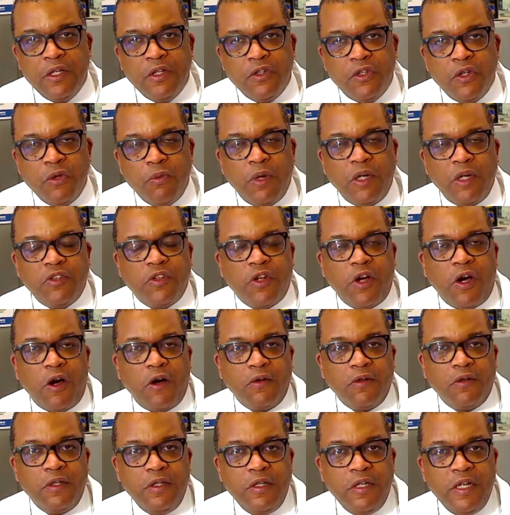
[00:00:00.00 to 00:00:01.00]
to what's
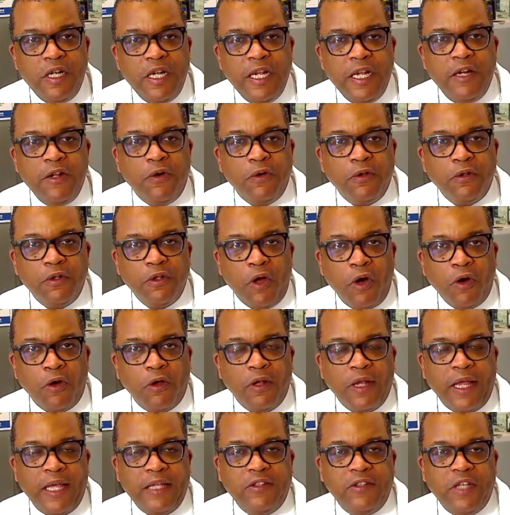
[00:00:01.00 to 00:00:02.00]
called needle
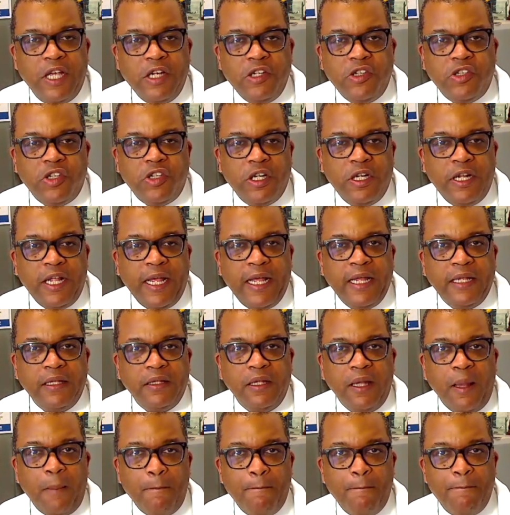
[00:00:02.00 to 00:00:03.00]
localization and
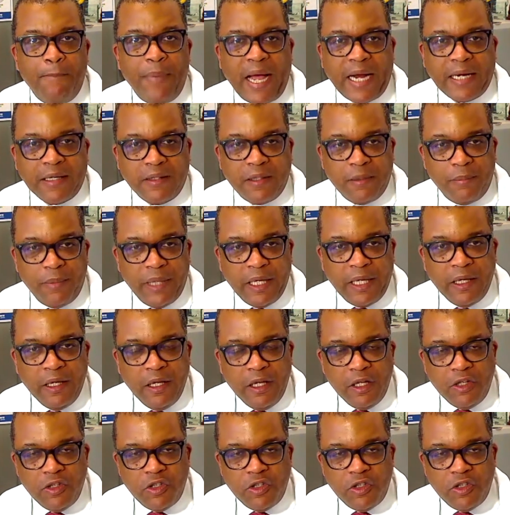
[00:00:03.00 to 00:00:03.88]
lumpectomy,